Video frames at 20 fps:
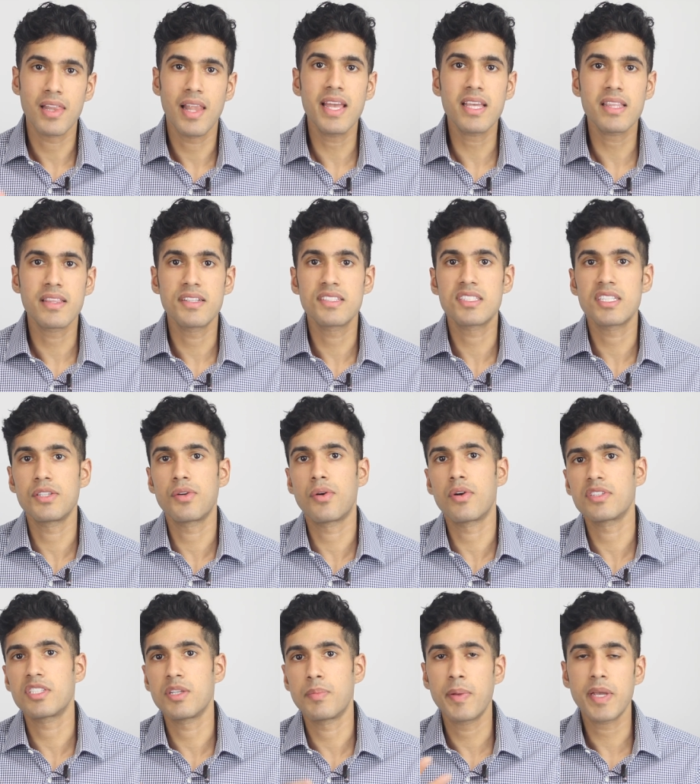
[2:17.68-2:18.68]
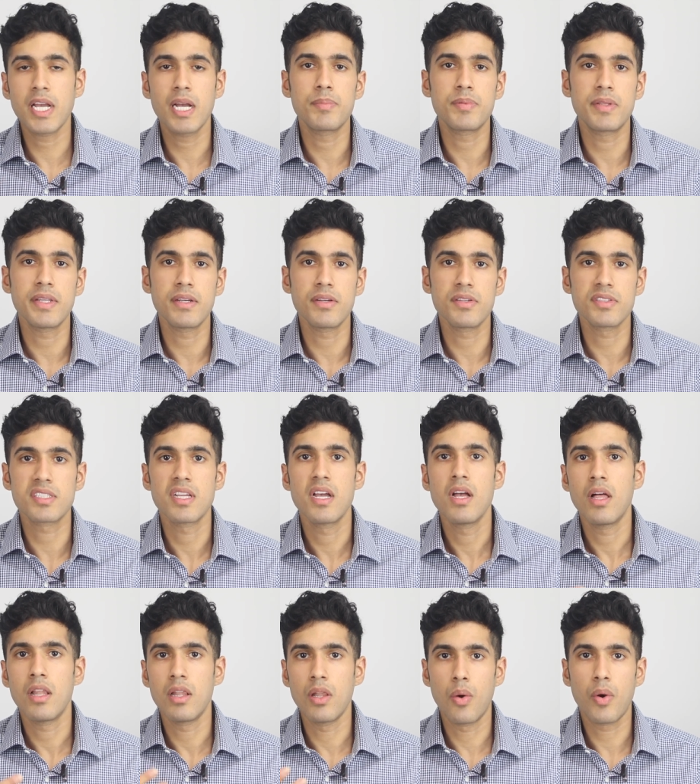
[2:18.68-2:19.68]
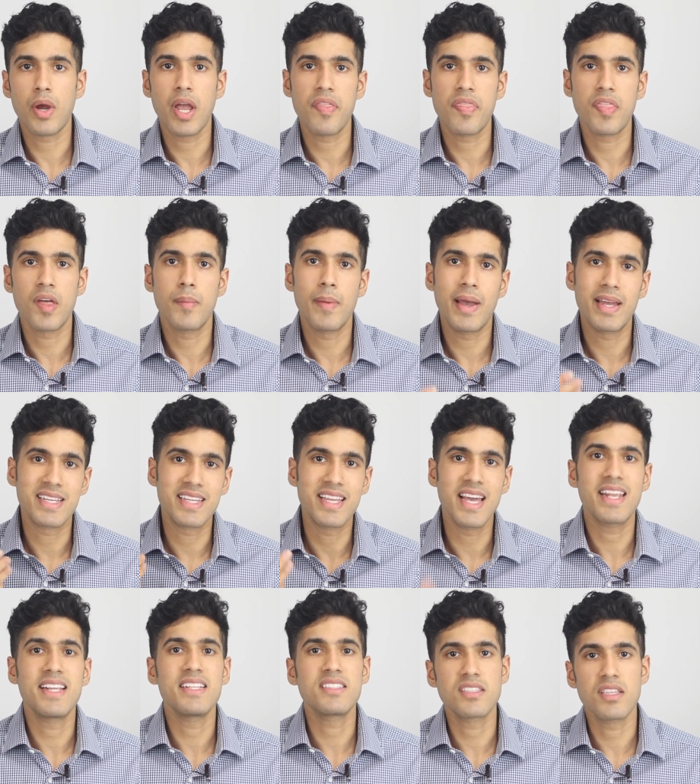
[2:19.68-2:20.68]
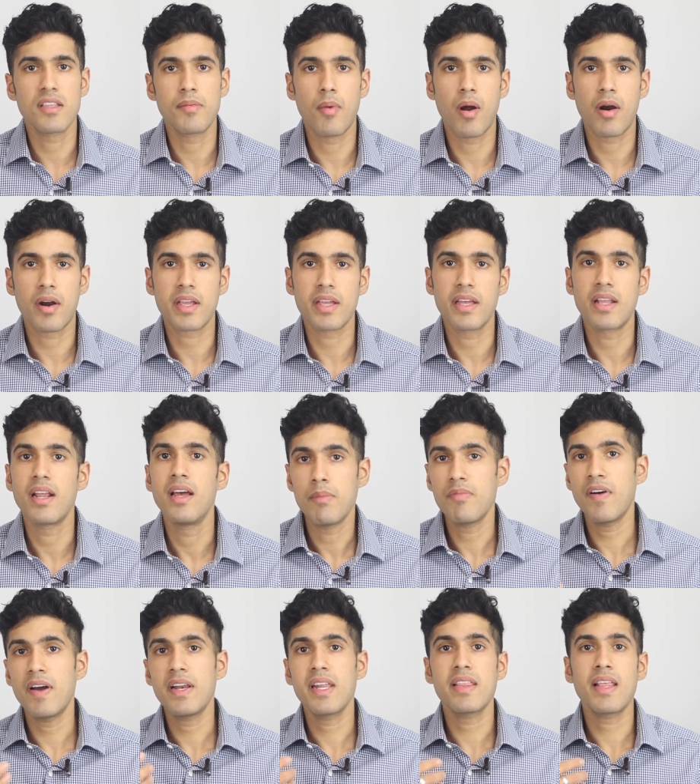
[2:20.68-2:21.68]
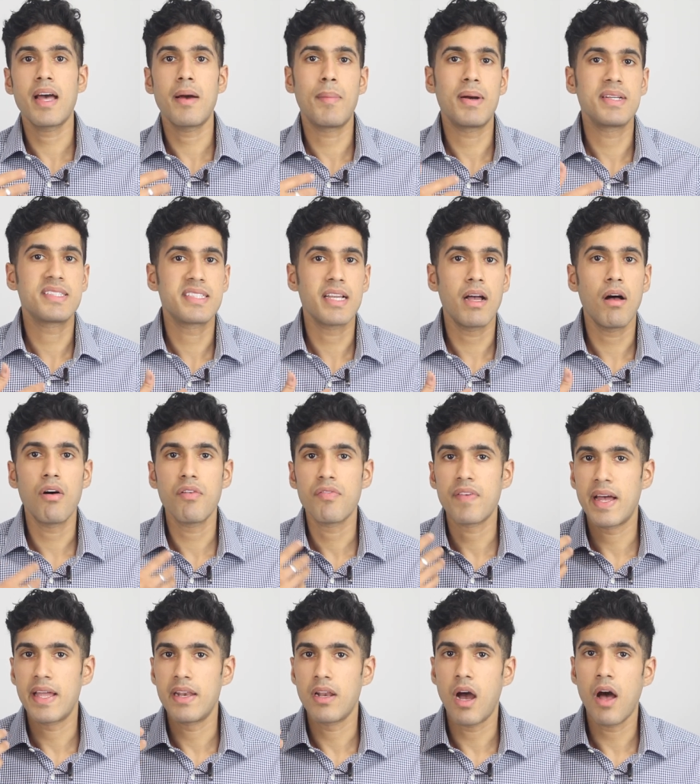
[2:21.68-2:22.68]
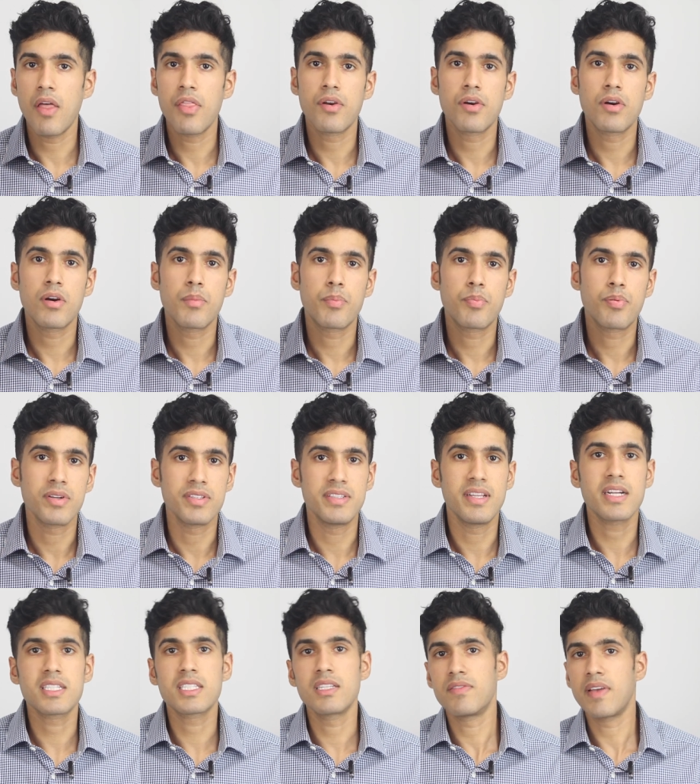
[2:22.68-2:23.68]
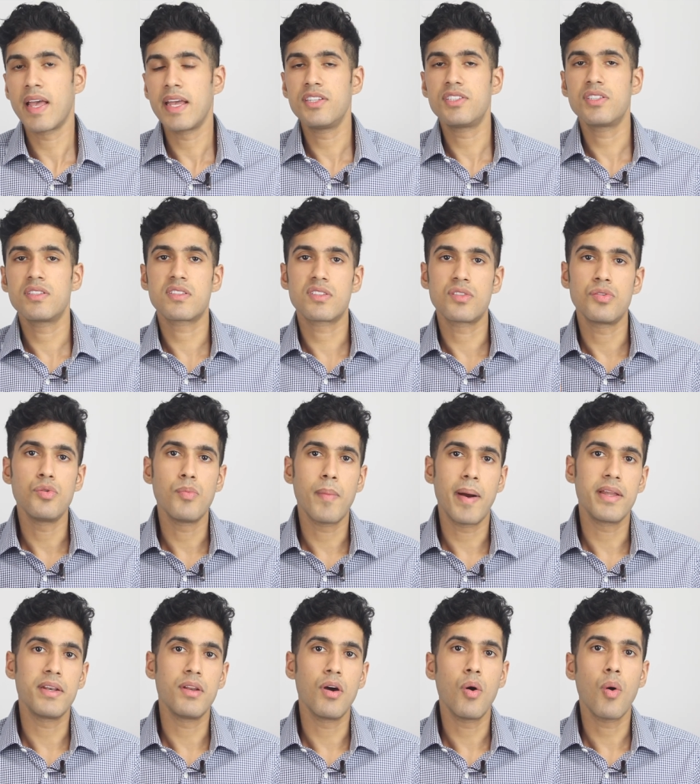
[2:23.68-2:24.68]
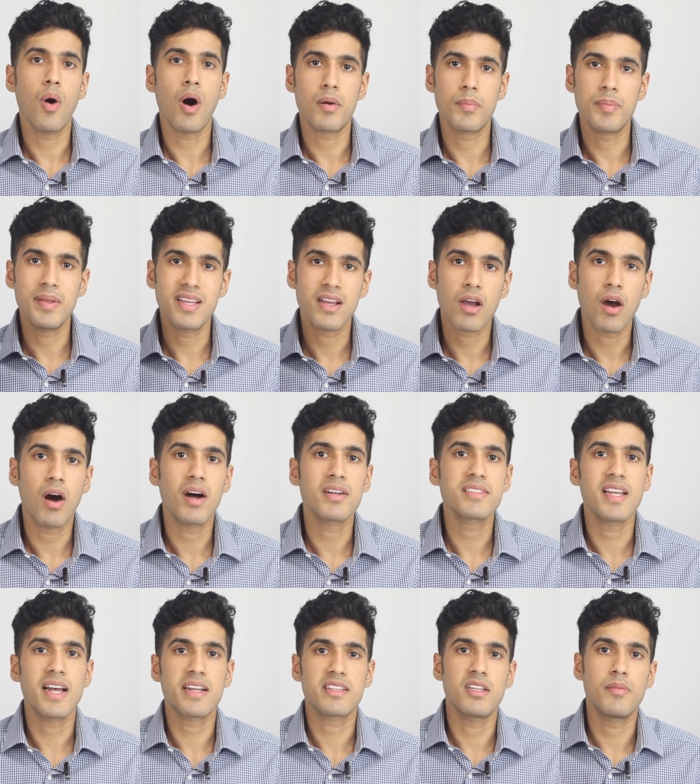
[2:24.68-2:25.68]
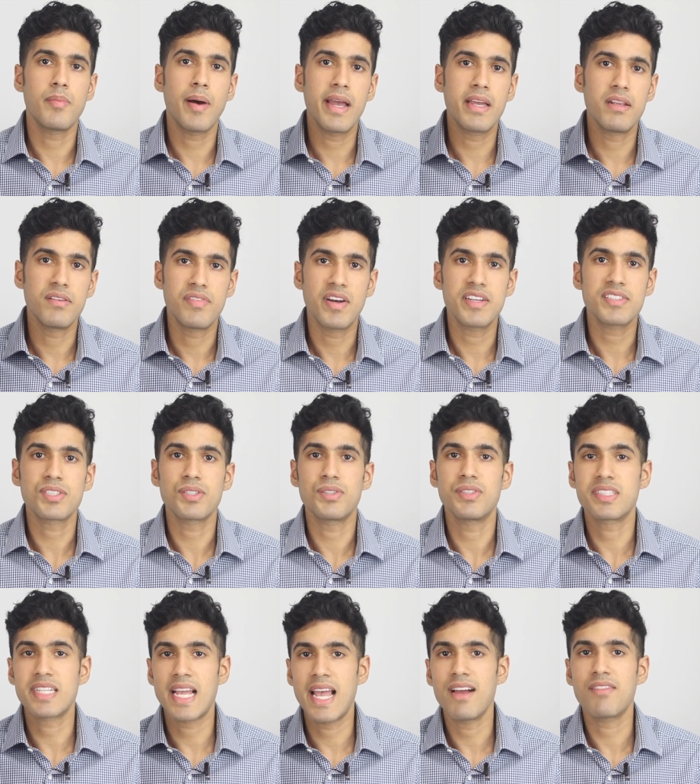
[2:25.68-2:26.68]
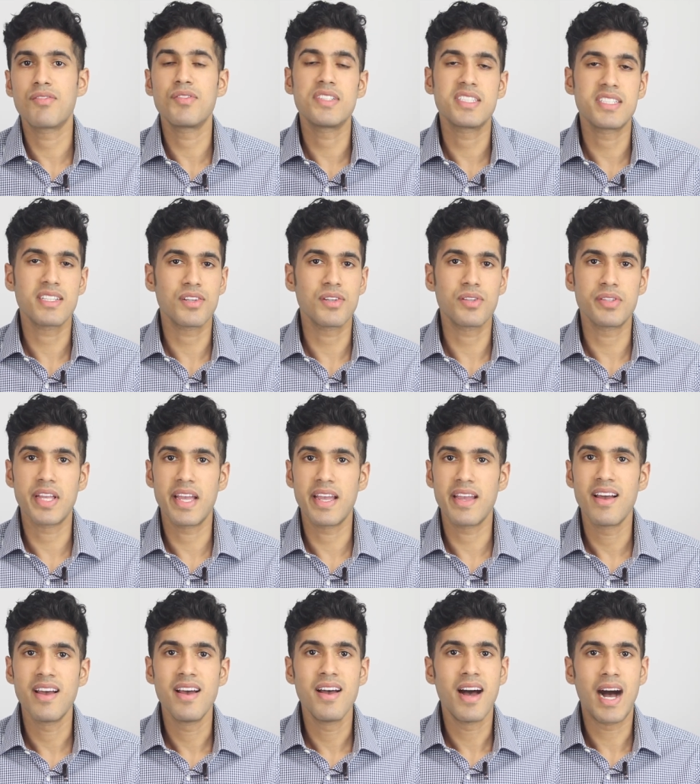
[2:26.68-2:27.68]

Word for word: like this in order to pick up deals, locate them, and get into the market. I'm finding that myself and other productive agents whom I know are being contacted by investors every single day